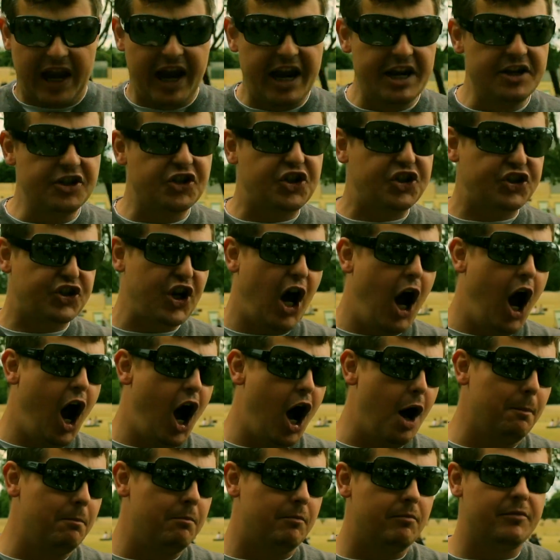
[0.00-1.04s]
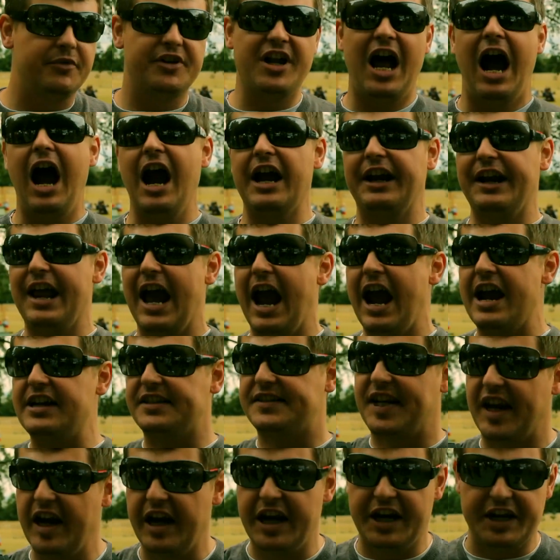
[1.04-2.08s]
In Psalm
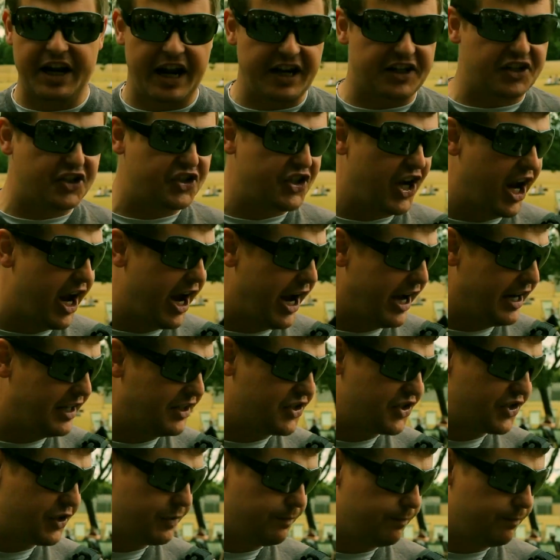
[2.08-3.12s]
9:18 it says,